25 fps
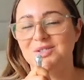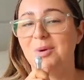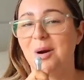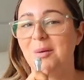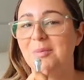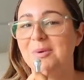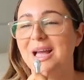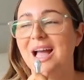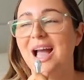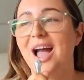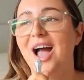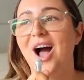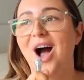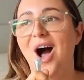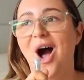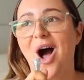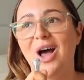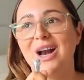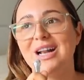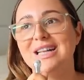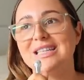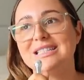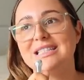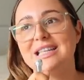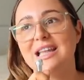You're probably,
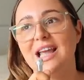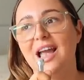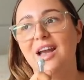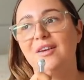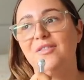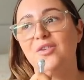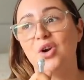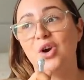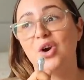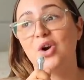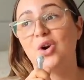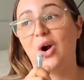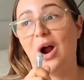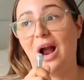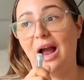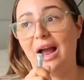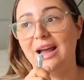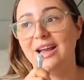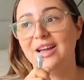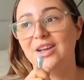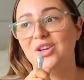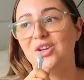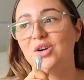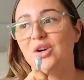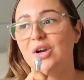honestly, if you're
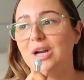crying,